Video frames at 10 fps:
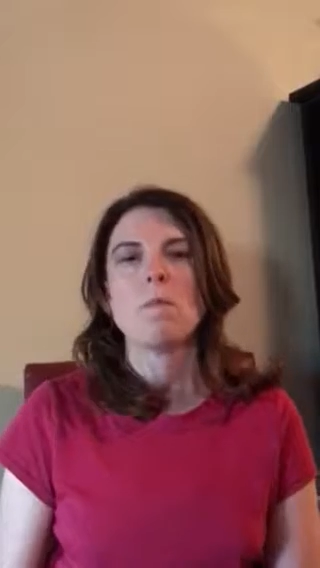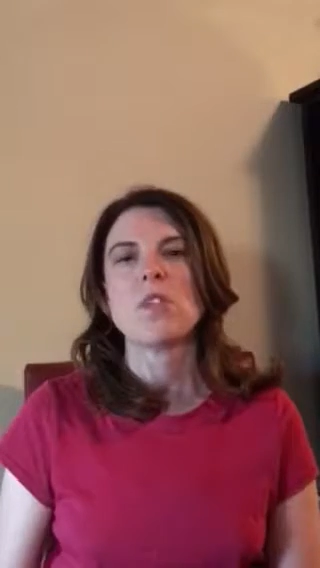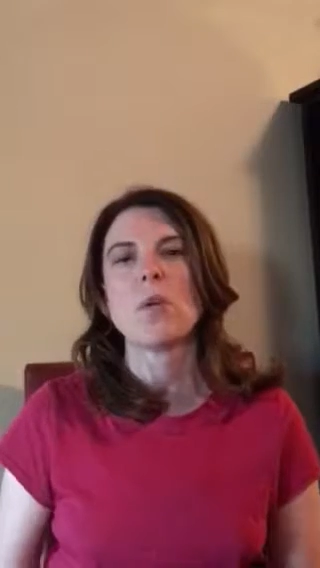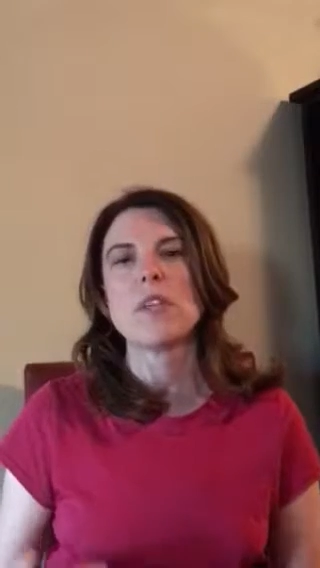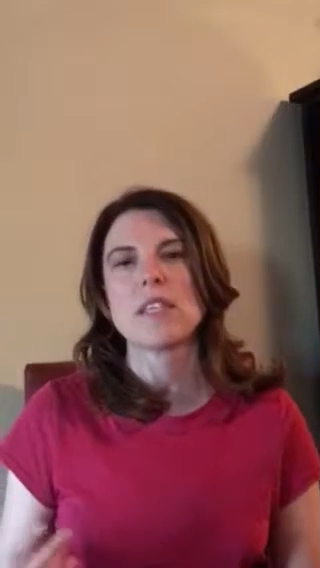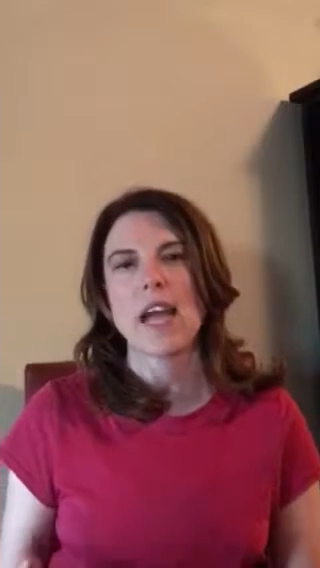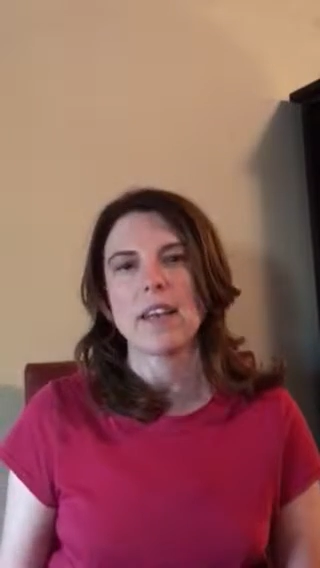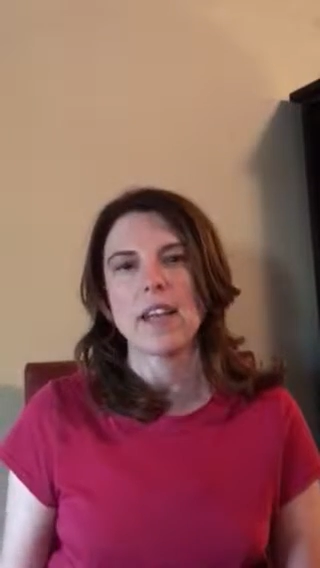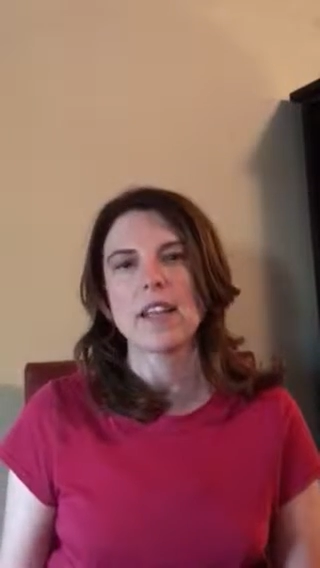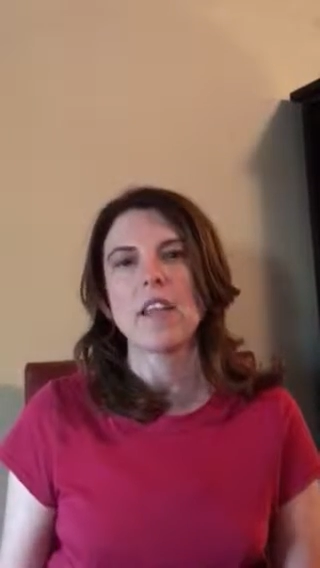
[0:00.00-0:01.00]
So it's
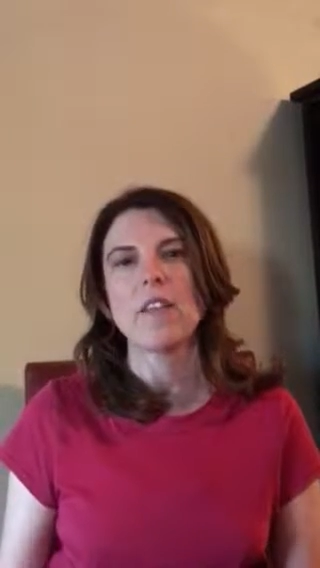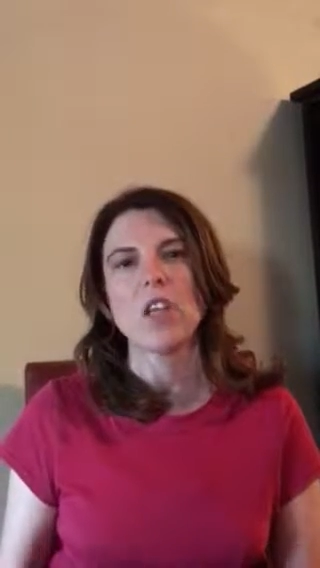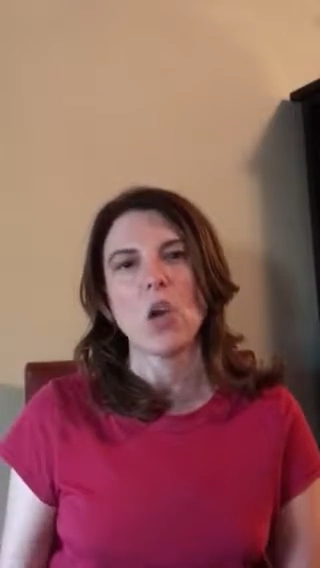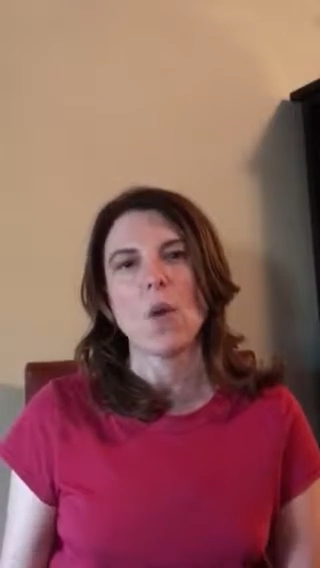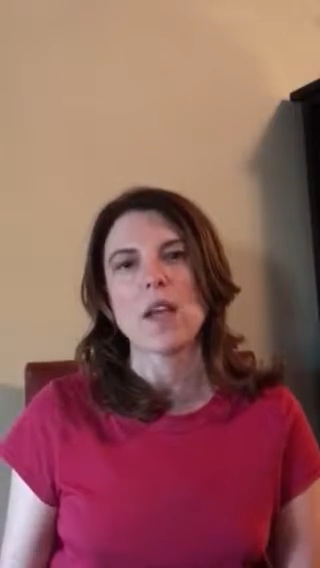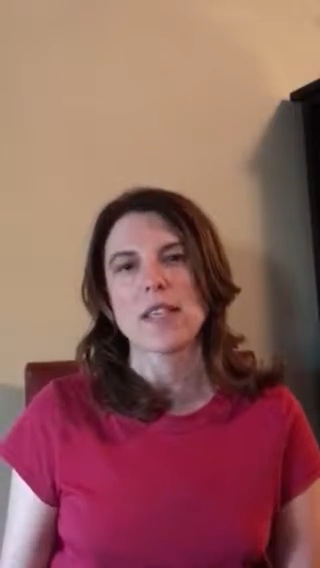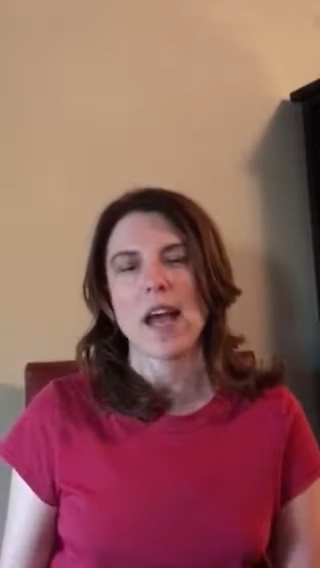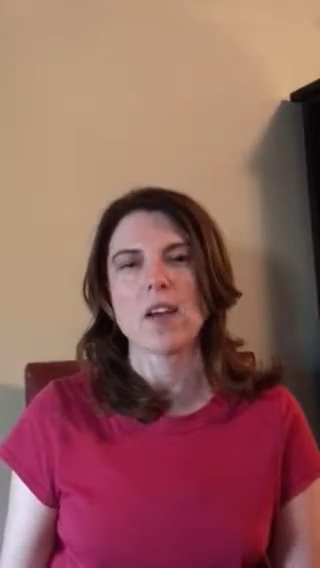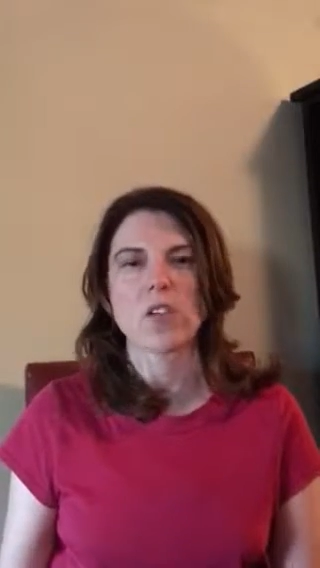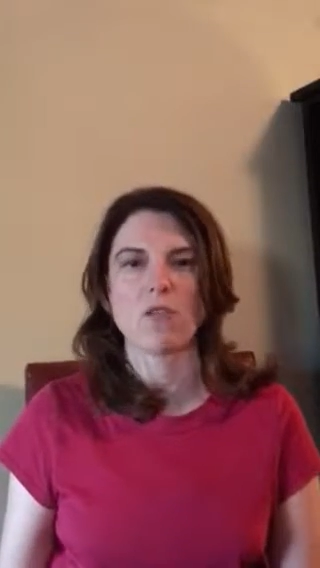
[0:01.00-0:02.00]
technically the U.S.
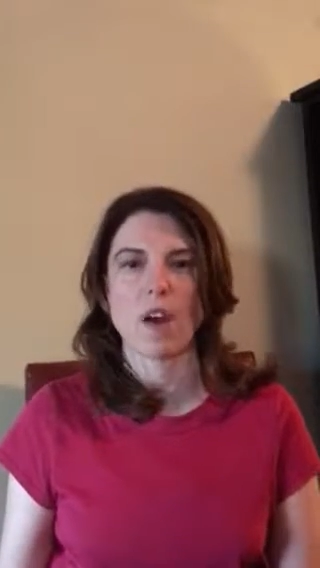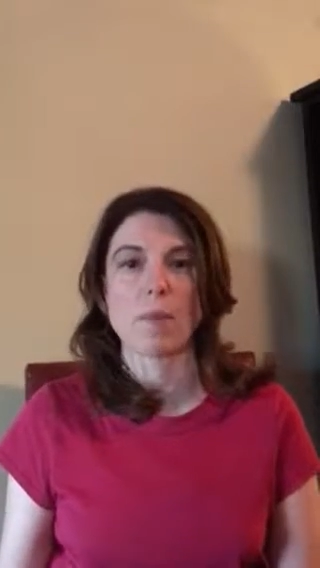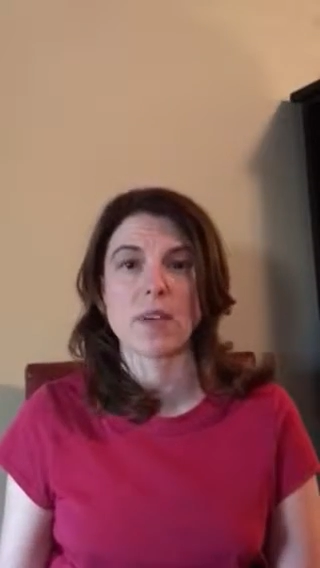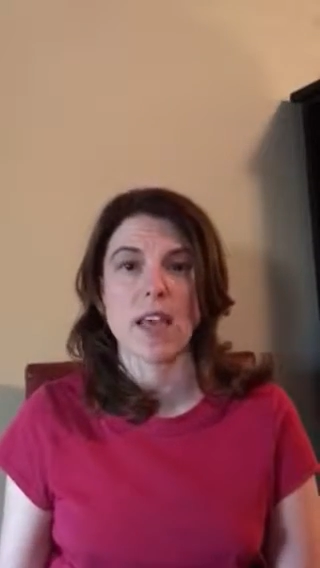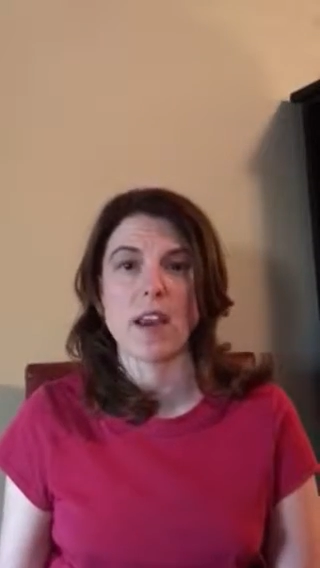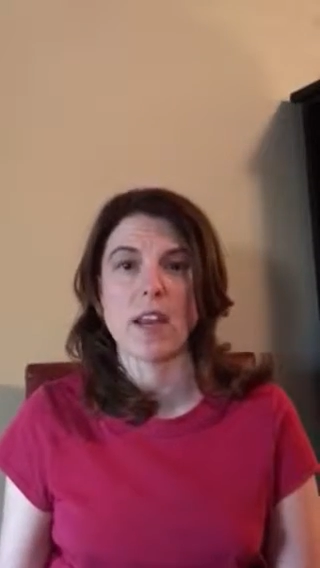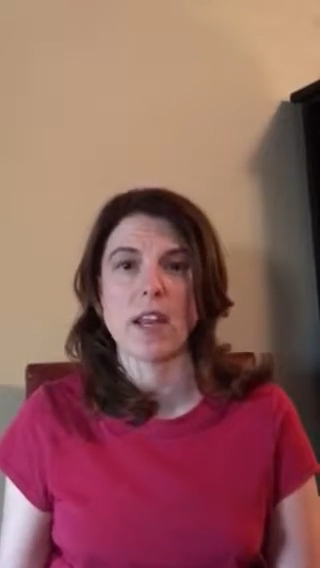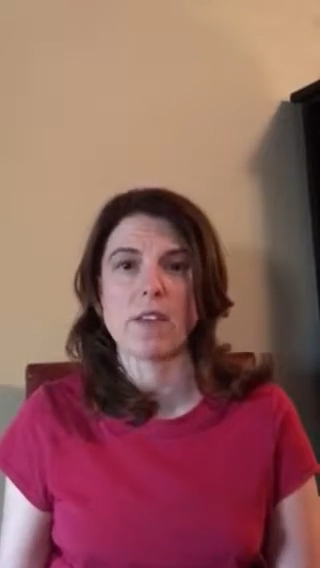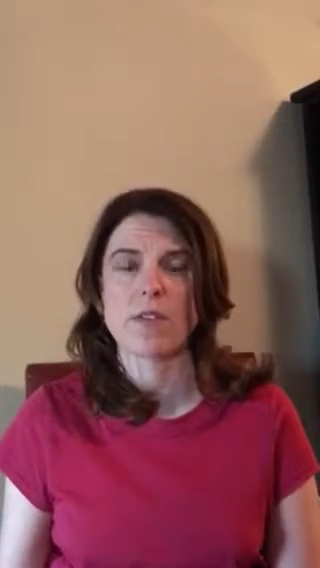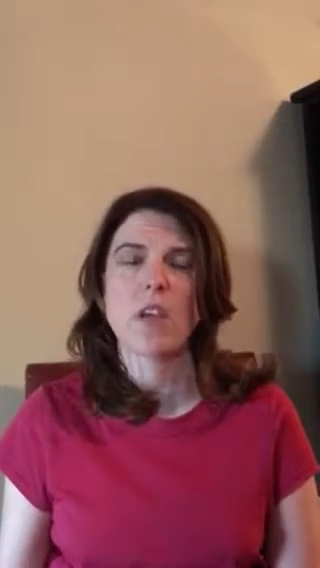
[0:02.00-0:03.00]
House of
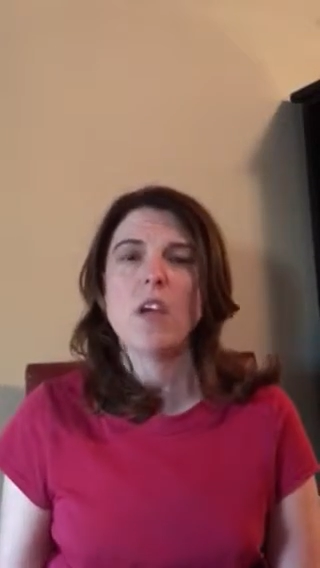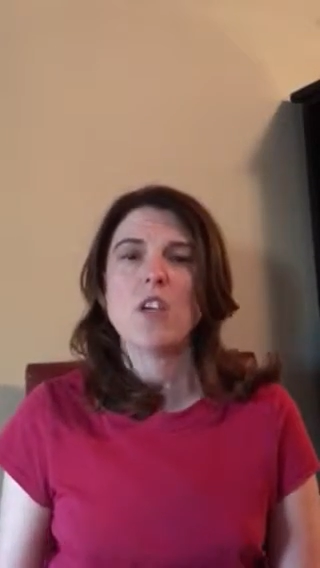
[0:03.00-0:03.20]
Representatives.